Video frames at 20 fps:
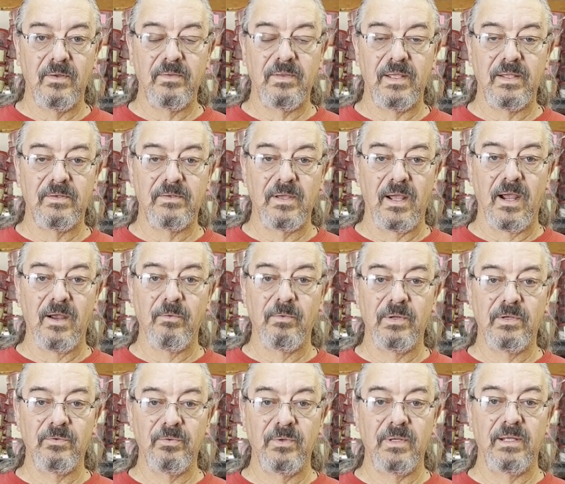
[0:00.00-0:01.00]
the entire
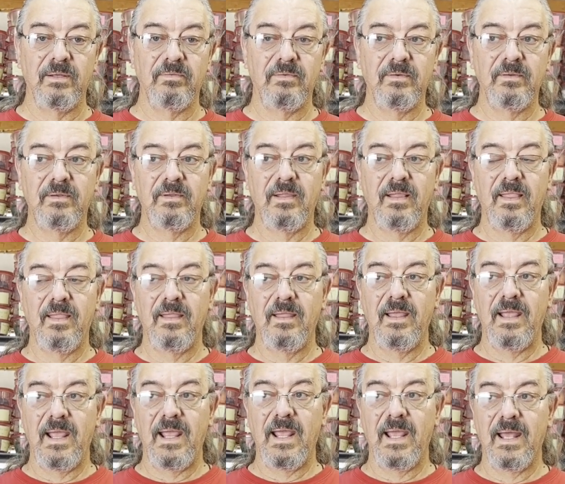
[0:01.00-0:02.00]
retrieve.
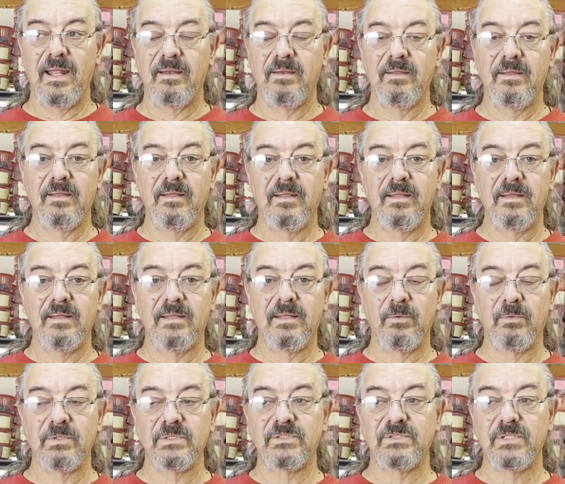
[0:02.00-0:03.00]
And
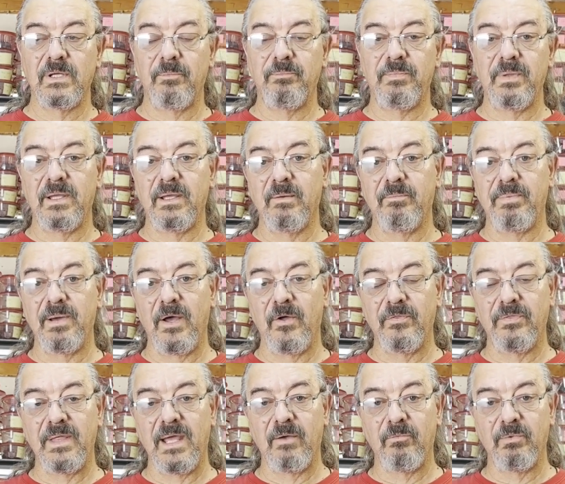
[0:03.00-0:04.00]
there was something
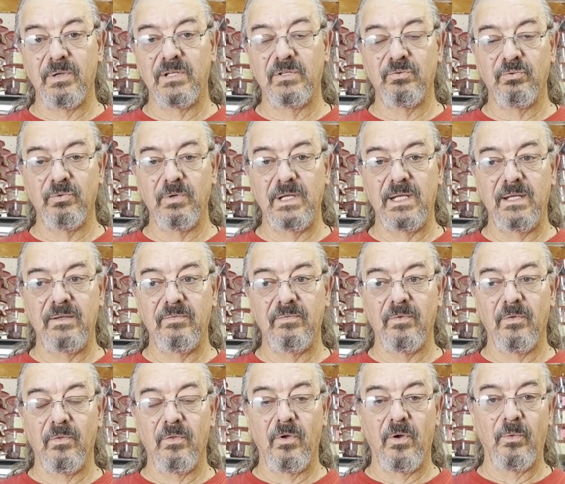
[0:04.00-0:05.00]
about that retrieve
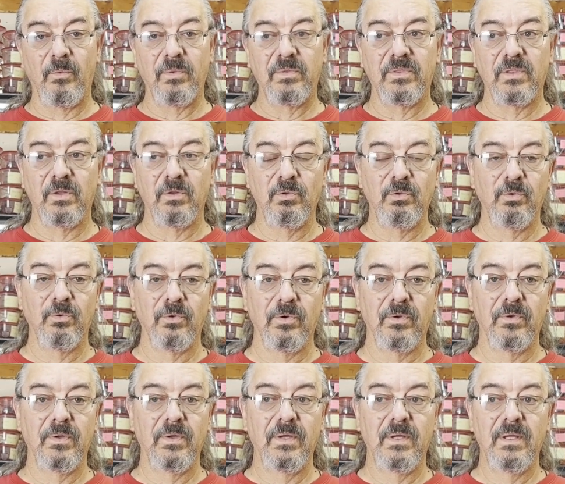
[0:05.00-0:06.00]
along with the
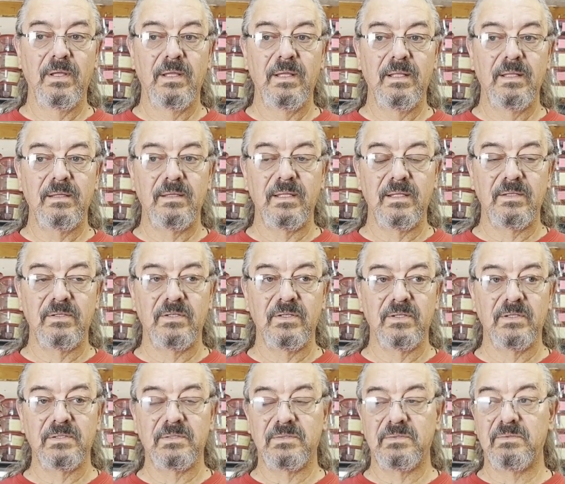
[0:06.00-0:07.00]
lure that
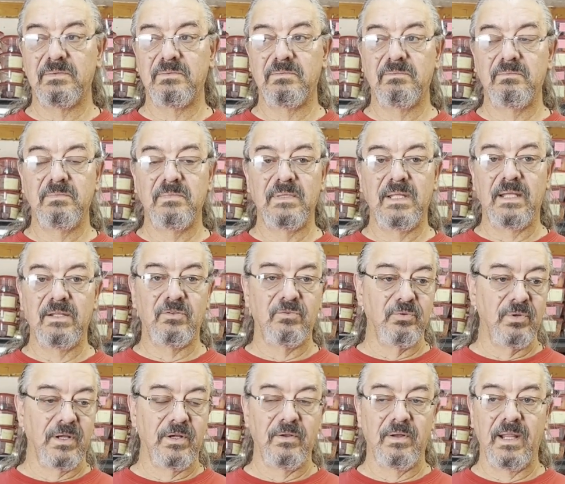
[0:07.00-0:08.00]
just, it
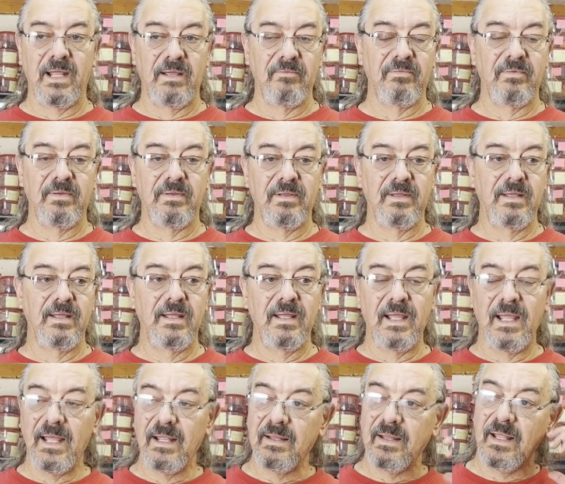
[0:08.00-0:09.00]
triggered it
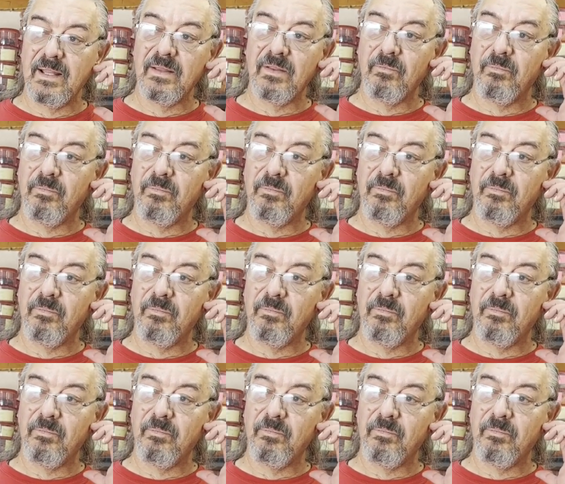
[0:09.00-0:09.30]
in the